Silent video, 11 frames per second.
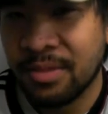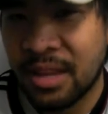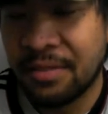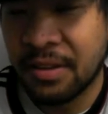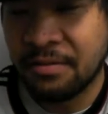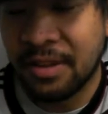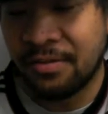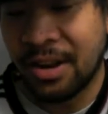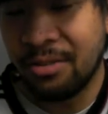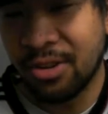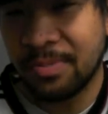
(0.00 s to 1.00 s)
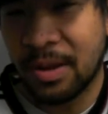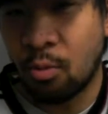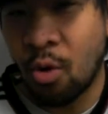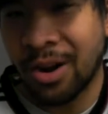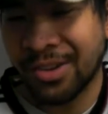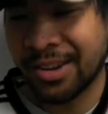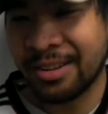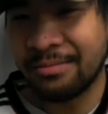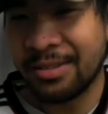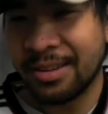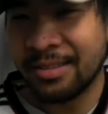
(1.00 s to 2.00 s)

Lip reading: If anyone's been watching him,